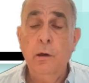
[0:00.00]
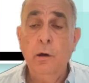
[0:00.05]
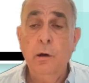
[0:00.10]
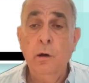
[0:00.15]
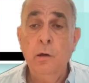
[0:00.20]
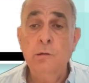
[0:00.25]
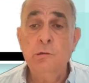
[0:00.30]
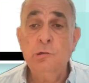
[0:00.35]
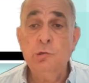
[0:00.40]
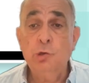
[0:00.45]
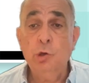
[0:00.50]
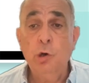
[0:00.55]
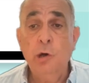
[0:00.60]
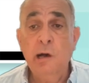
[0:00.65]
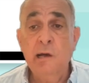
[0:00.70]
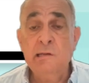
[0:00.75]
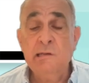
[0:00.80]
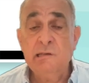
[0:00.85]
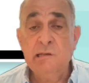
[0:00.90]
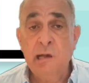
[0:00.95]

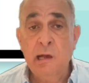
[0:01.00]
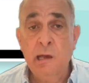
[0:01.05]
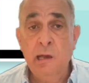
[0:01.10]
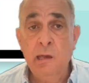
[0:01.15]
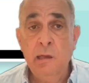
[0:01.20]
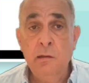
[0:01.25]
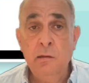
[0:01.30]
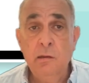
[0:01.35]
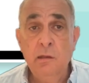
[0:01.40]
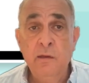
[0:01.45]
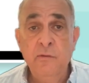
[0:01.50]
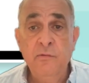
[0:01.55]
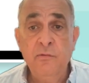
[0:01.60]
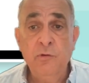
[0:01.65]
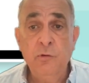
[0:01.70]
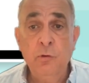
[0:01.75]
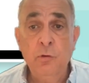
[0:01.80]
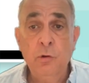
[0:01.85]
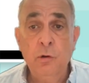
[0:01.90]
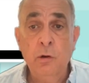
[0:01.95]
also assign,
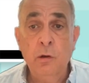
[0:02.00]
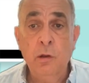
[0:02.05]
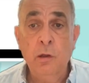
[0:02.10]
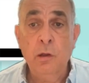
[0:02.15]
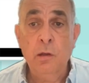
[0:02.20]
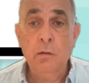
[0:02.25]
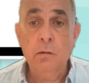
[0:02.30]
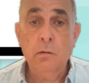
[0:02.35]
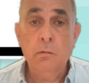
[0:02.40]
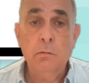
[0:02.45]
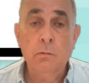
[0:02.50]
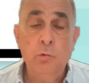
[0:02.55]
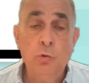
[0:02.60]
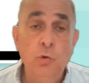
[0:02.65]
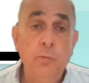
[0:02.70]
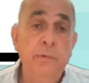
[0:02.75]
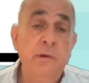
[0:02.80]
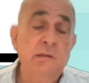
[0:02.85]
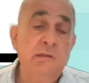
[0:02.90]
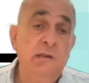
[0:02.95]
if you're
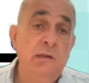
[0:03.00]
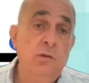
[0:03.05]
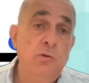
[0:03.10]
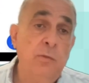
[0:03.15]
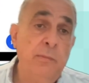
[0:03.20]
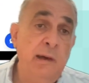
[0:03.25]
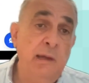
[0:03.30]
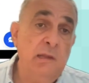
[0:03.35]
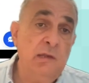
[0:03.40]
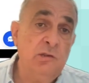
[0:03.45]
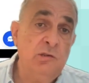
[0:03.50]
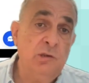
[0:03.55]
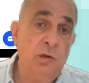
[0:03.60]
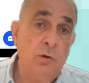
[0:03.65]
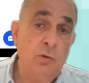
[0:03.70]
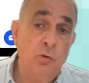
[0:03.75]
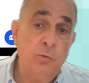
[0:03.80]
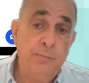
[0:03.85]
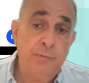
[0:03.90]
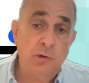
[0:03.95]
too busy to manage the
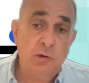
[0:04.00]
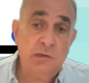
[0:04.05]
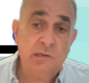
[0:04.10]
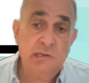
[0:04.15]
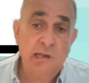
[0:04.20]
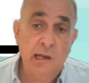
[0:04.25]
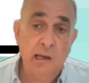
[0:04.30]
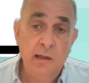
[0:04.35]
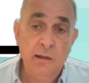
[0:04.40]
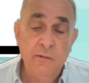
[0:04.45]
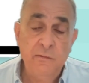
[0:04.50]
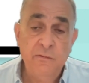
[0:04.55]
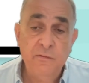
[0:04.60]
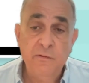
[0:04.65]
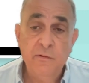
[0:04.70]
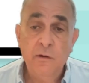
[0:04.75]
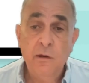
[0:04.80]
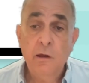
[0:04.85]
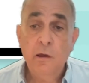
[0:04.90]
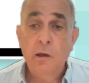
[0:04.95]
group
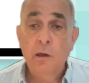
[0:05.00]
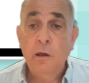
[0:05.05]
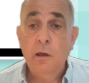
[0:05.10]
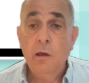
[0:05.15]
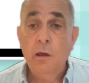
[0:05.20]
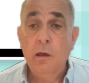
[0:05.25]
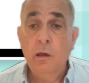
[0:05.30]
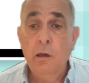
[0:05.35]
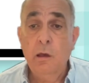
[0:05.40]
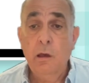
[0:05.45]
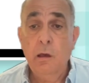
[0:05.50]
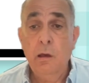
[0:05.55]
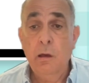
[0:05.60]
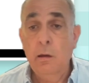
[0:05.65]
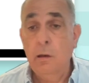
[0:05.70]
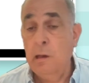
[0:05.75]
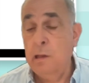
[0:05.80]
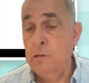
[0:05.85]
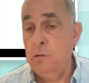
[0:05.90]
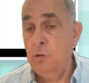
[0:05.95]
yourself
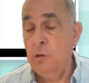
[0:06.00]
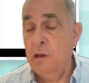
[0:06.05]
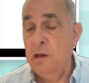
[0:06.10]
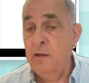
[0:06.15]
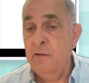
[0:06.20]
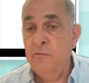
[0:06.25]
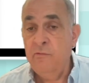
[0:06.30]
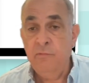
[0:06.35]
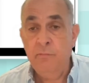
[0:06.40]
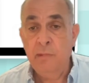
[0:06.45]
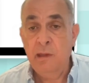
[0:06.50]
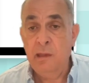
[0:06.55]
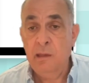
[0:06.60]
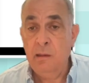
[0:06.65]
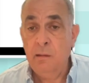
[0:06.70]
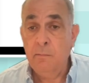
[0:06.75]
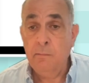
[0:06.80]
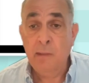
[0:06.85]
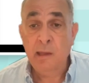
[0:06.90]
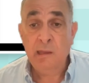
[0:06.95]
and you have
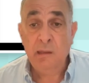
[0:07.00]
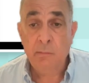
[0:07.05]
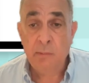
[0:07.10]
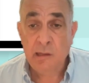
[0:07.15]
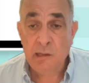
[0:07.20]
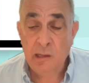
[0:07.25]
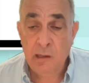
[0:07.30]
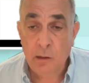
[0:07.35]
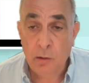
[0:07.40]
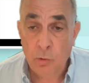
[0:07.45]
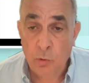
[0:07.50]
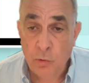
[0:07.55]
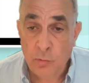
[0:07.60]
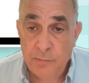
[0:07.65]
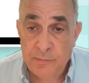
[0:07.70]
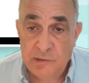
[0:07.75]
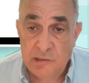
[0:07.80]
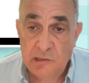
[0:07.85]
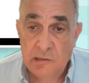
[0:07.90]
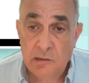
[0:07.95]
many
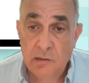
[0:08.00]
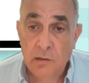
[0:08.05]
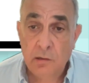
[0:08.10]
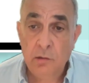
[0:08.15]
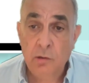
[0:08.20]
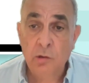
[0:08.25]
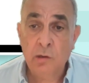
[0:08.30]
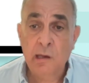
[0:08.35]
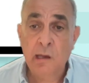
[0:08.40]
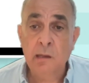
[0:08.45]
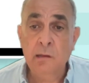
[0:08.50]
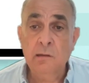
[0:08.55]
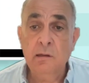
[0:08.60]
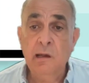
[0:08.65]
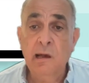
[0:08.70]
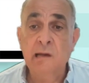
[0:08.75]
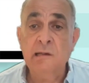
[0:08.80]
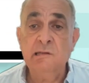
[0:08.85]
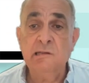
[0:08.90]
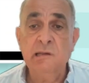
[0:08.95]
groups, you can
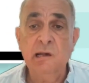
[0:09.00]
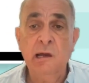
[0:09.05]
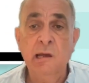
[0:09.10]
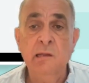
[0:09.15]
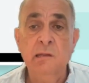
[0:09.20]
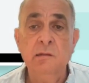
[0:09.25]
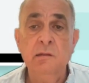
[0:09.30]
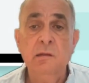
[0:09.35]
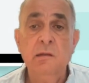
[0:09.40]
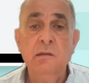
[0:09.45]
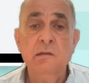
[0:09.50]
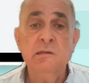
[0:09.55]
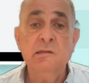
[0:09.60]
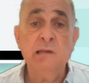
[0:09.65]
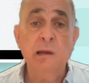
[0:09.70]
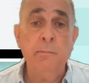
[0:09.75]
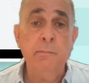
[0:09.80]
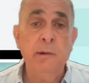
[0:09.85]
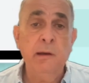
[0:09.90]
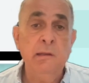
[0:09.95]
assign
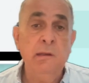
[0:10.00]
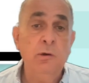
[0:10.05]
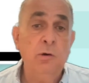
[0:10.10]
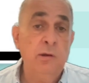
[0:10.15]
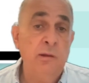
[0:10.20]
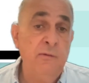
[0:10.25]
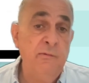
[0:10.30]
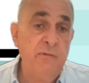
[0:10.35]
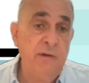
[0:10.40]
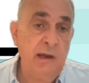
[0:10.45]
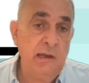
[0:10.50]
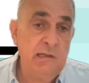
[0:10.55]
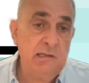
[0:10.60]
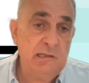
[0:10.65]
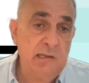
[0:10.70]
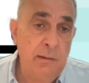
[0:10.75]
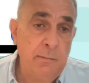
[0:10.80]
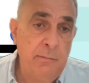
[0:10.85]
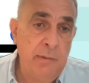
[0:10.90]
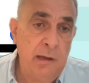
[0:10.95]
somebody or invite
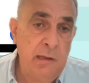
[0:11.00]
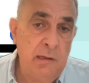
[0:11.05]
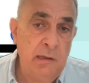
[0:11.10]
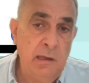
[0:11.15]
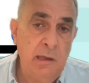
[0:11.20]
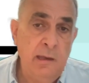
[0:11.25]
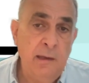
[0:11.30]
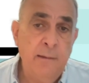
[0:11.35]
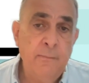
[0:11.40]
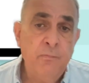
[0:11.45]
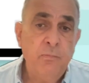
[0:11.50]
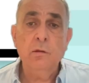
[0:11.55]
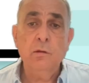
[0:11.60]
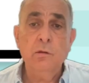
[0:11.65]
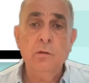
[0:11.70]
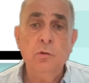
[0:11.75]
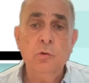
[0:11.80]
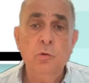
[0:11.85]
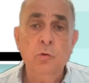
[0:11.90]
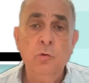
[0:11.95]
somebody
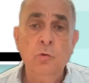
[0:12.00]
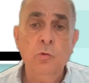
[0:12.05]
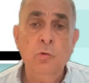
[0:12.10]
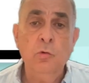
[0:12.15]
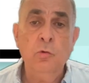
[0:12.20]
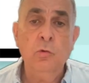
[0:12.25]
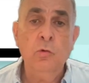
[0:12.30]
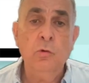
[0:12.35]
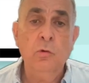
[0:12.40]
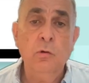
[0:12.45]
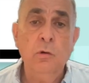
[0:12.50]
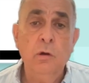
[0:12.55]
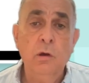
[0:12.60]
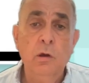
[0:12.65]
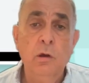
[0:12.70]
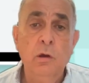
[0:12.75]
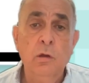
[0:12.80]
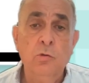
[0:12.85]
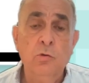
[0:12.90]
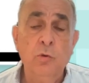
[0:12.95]
to
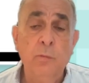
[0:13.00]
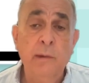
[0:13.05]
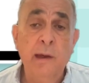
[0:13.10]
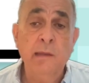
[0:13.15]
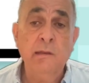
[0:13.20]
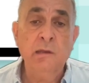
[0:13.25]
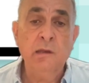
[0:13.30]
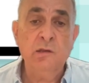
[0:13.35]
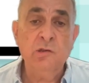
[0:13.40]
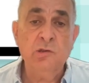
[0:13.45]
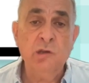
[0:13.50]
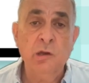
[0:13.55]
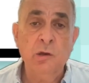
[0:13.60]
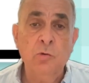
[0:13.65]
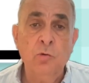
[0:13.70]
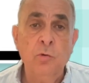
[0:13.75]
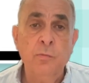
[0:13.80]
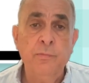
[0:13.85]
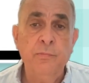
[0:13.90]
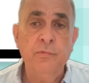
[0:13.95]
manage a
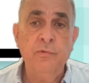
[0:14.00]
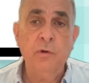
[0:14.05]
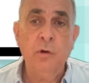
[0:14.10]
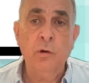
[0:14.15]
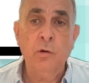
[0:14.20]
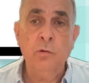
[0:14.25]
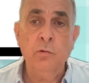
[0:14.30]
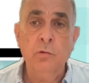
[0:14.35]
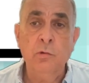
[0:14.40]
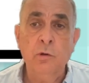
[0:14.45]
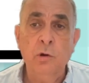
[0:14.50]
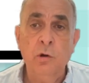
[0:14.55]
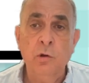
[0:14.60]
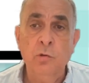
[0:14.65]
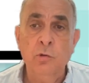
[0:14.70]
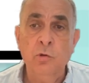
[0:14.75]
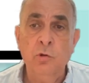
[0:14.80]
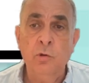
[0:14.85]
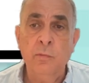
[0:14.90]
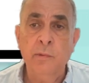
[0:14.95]
group on
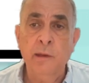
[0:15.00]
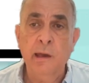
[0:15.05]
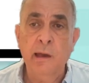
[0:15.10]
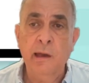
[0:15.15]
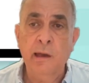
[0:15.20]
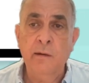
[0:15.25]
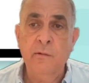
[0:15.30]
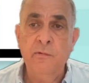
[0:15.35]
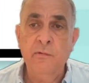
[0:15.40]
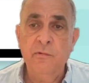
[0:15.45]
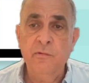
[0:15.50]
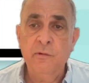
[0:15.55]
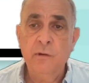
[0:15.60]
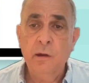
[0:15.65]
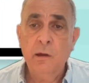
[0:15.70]
your behalf.